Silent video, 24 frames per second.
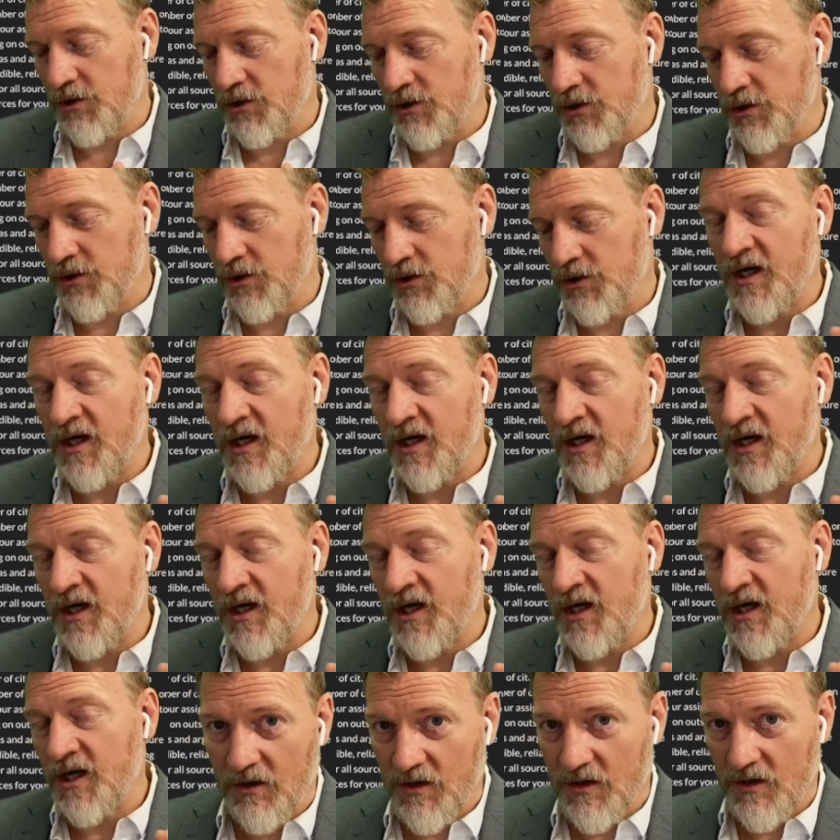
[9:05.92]
issue here
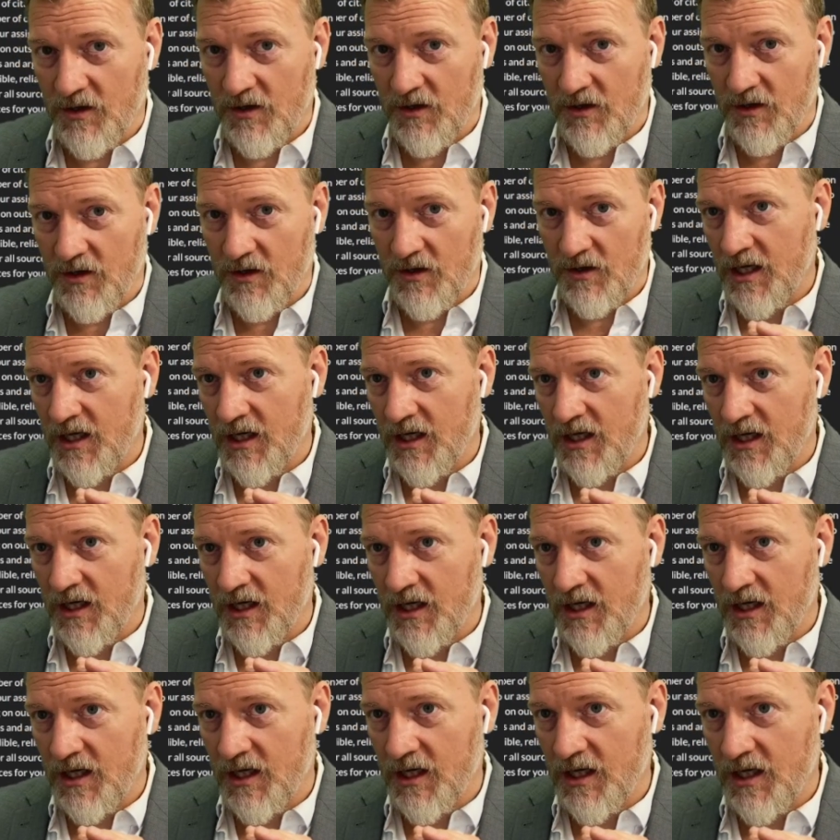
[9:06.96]
is we're taking
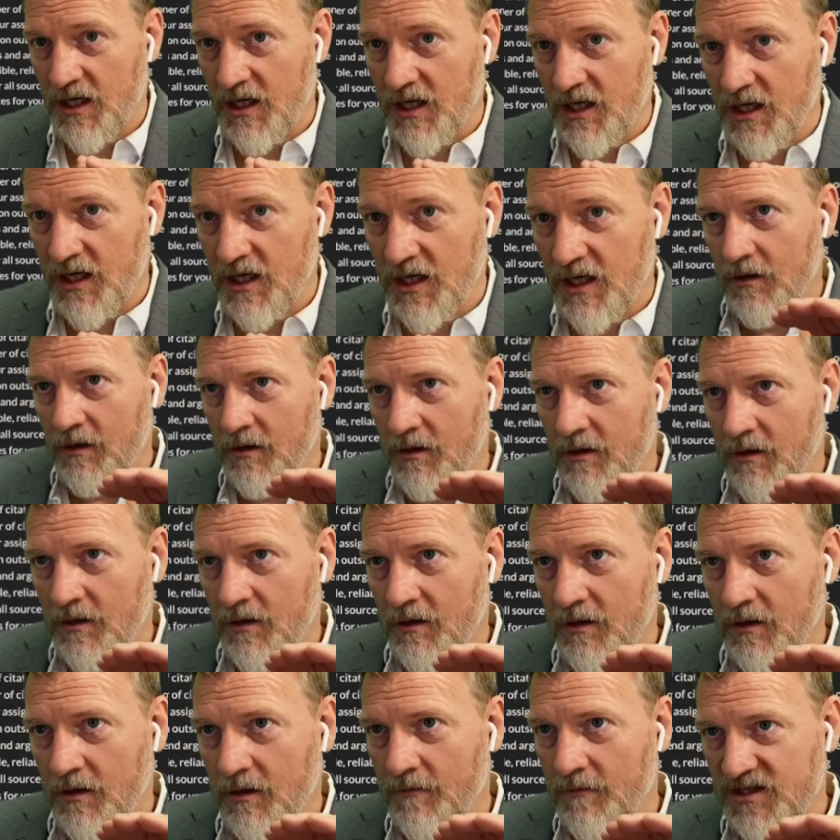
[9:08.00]

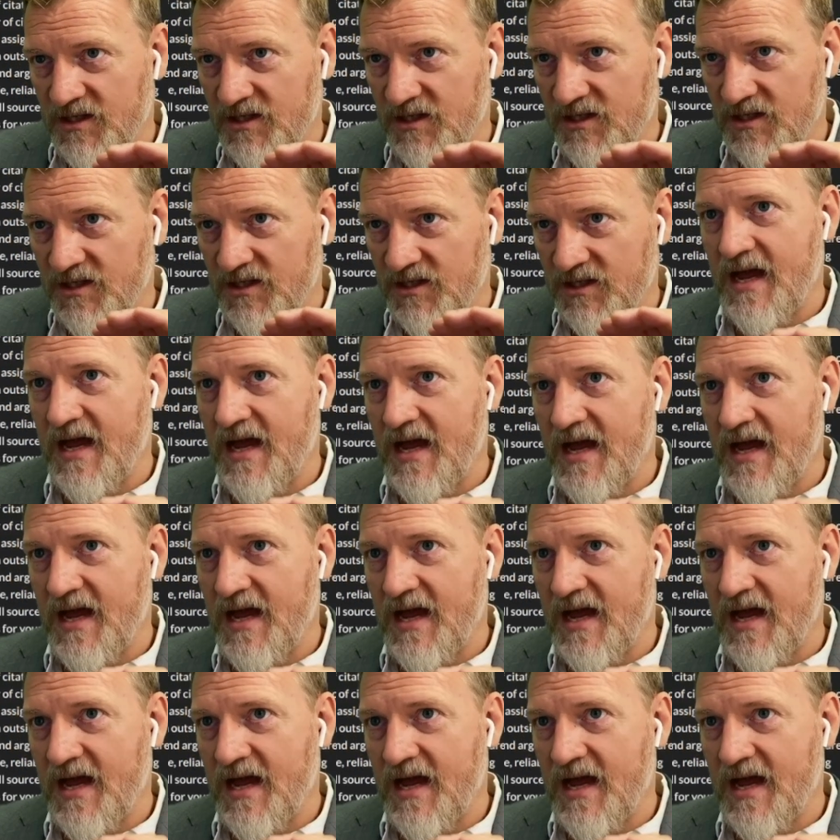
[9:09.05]
static